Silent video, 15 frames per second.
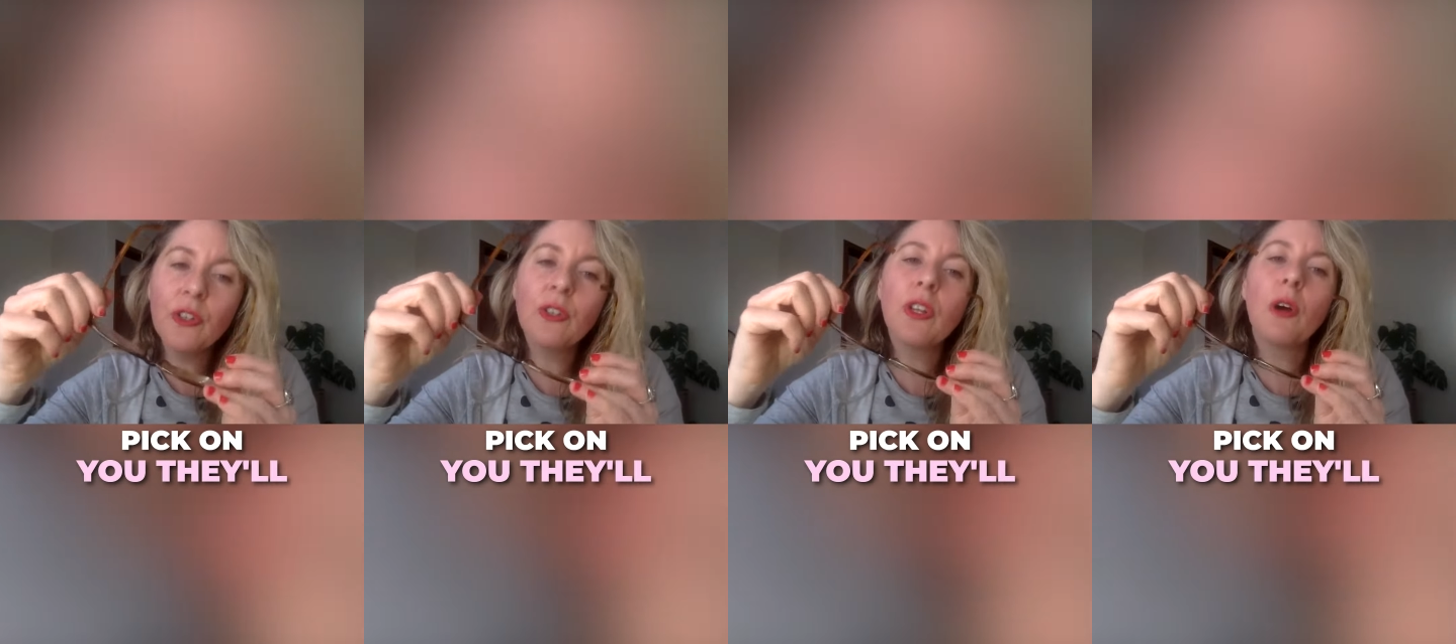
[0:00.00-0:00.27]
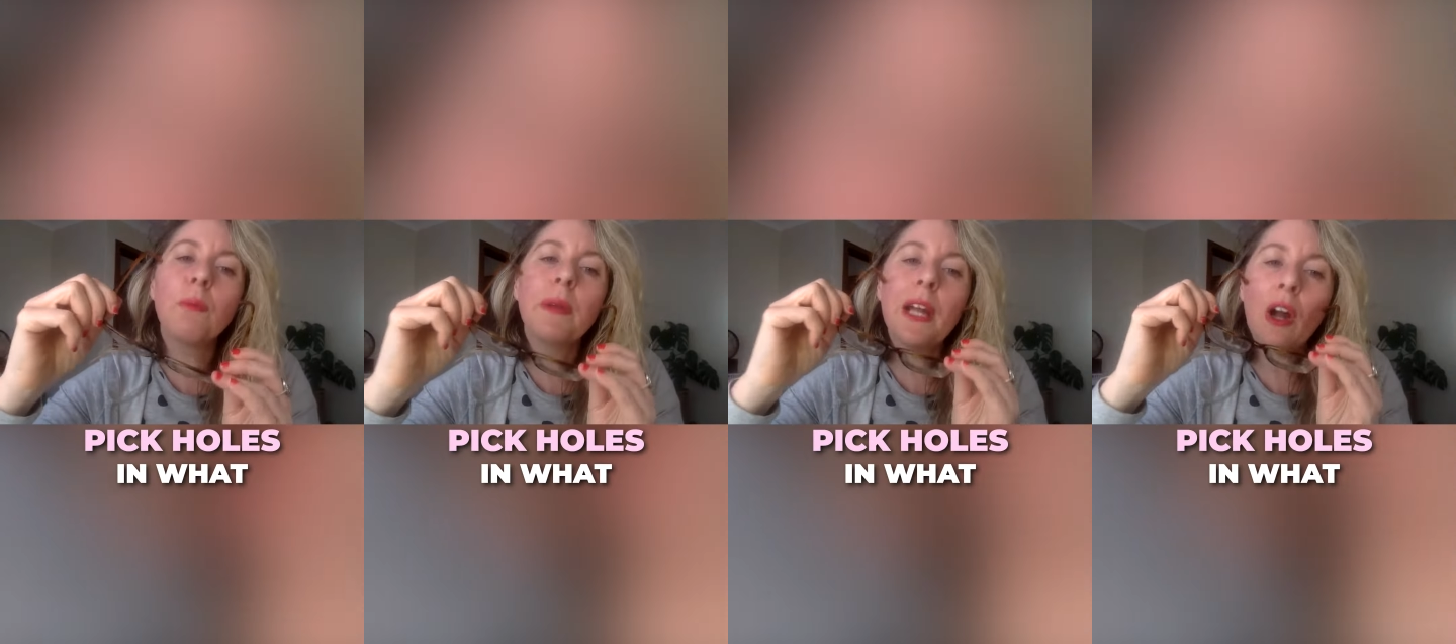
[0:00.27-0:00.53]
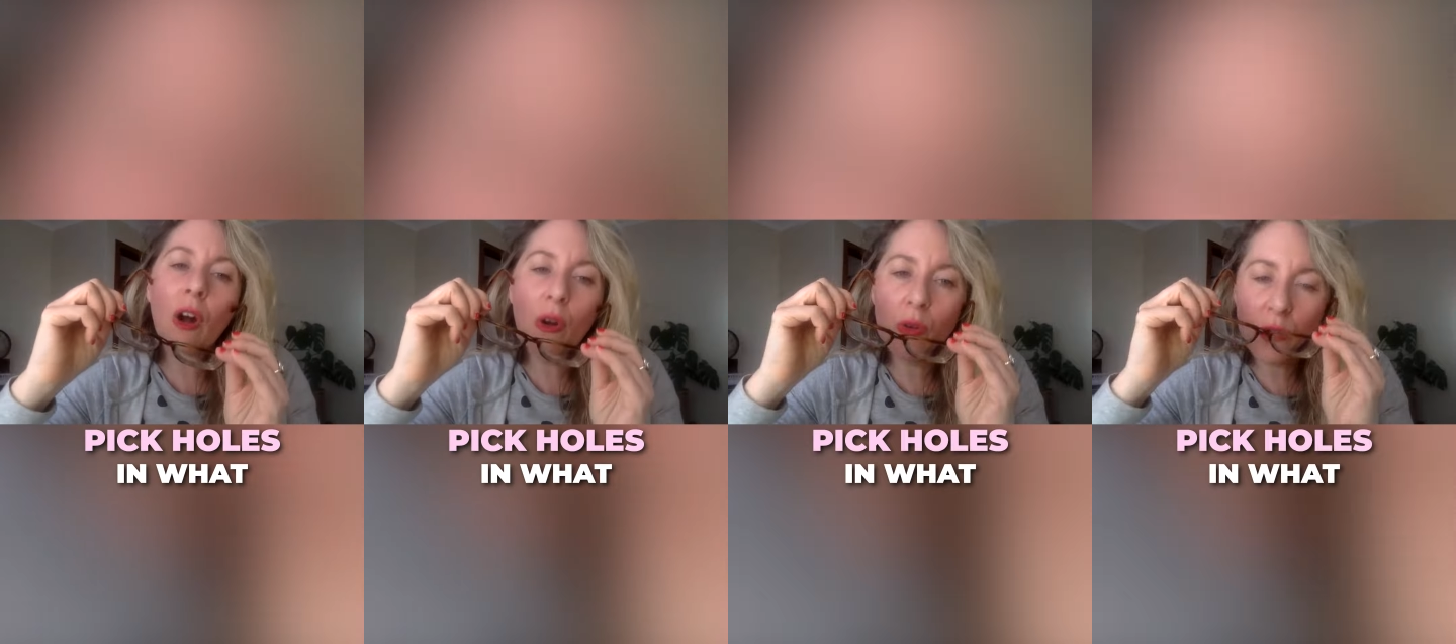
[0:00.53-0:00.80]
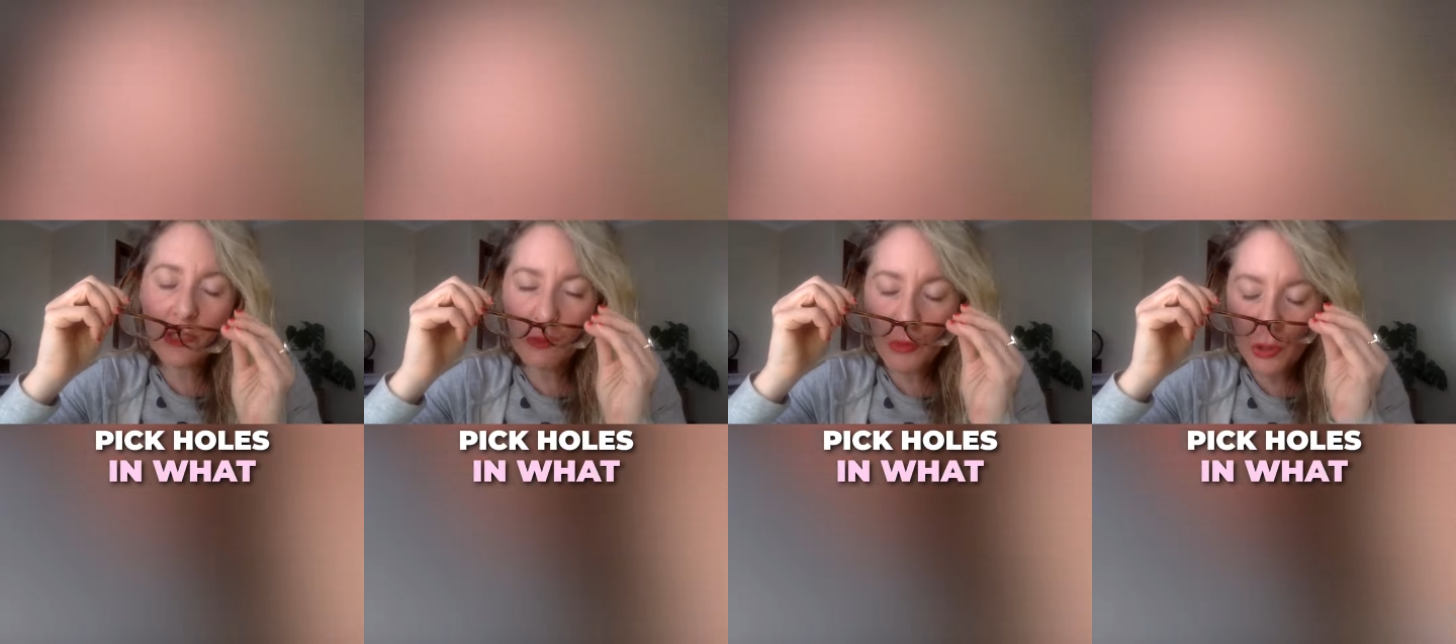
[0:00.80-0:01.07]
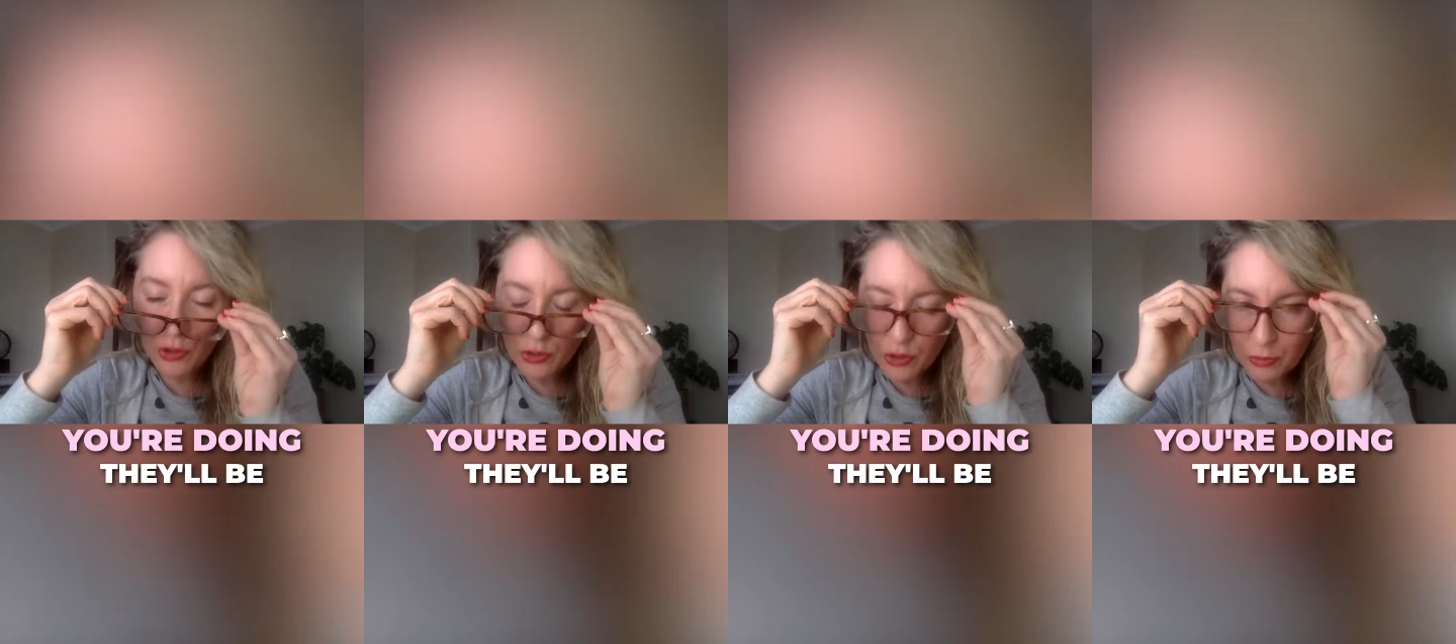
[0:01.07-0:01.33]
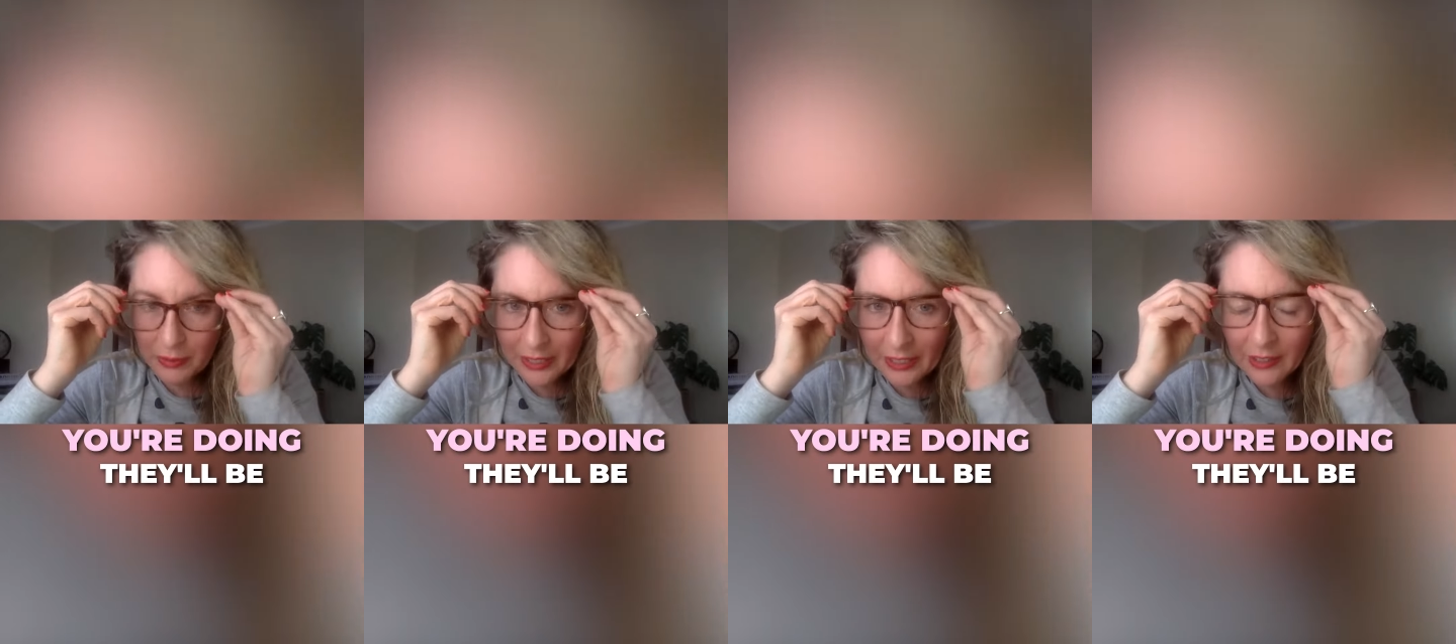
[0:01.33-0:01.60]
they'll pick holes in what you're
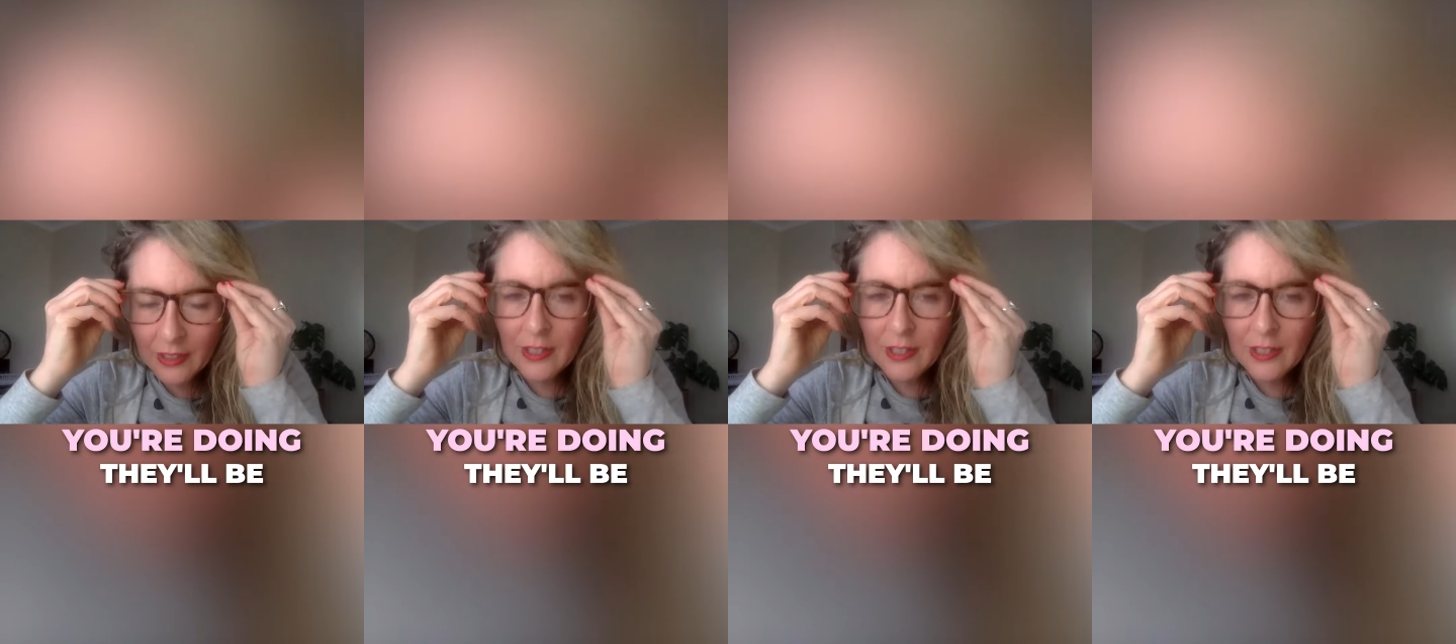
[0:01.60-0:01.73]
doing,